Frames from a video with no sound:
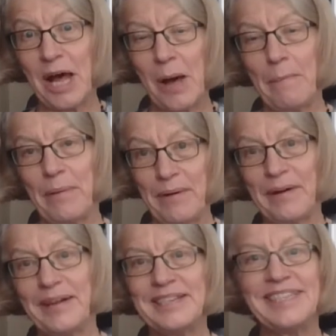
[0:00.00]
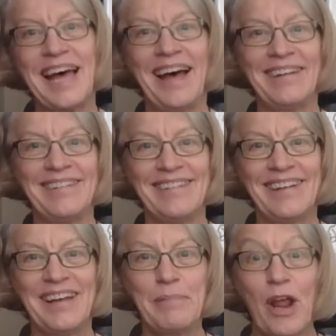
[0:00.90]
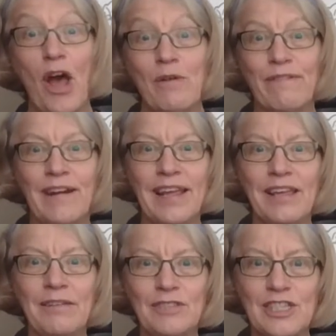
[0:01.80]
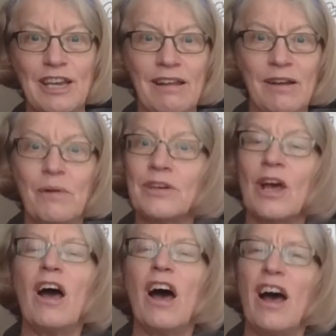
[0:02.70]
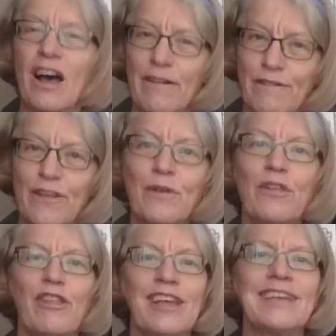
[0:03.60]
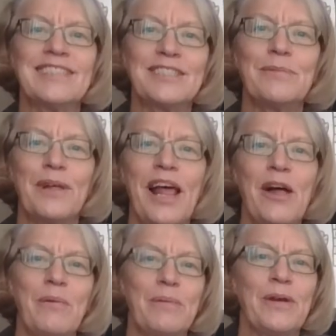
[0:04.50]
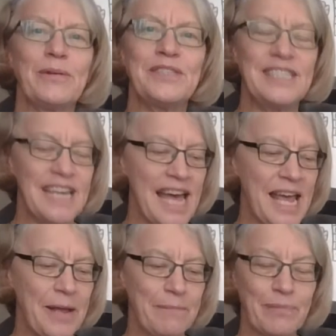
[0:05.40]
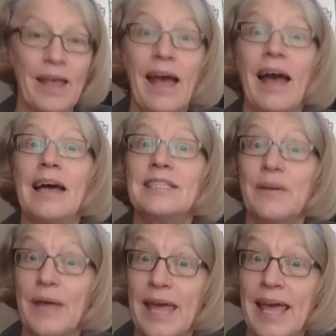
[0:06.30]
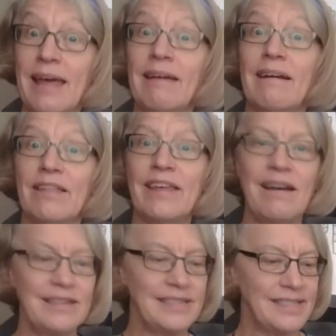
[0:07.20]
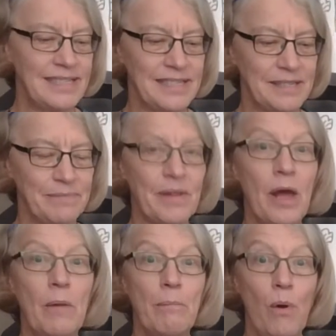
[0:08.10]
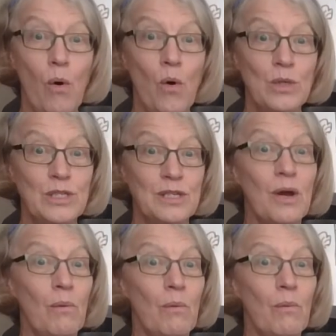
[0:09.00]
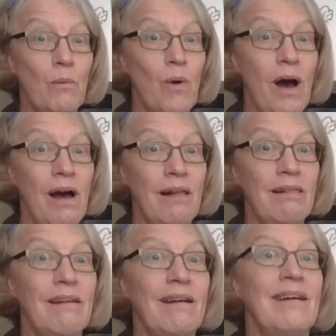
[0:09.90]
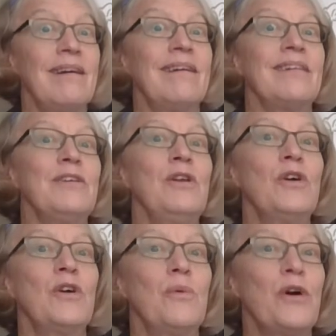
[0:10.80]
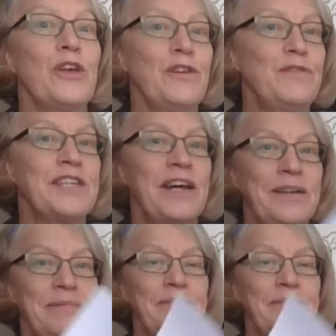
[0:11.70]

up and down. But hopefully you've just learned a few things that will help you today. So here are the answers. Pause while you look at what you've done.